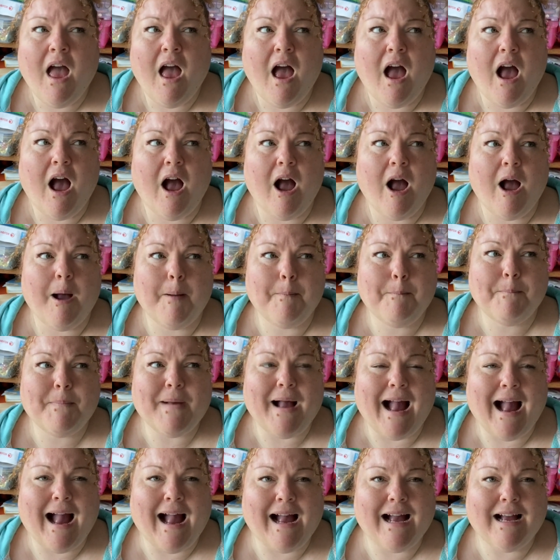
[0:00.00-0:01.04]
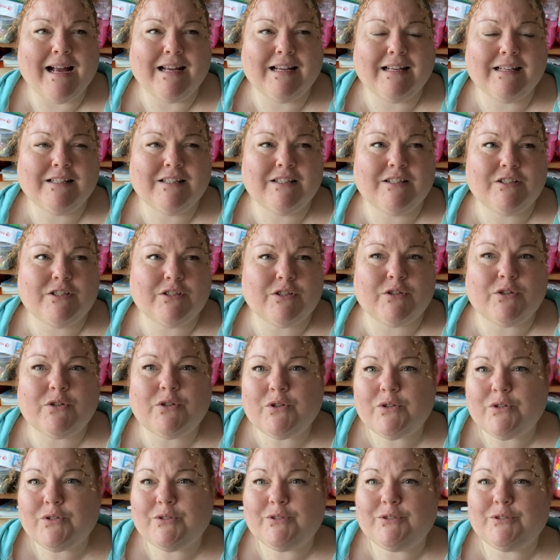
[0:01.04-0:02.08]
and
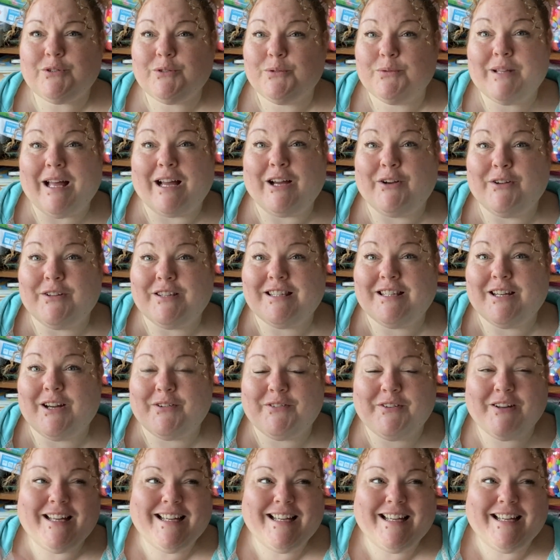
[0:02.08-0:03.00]
all that good stuff.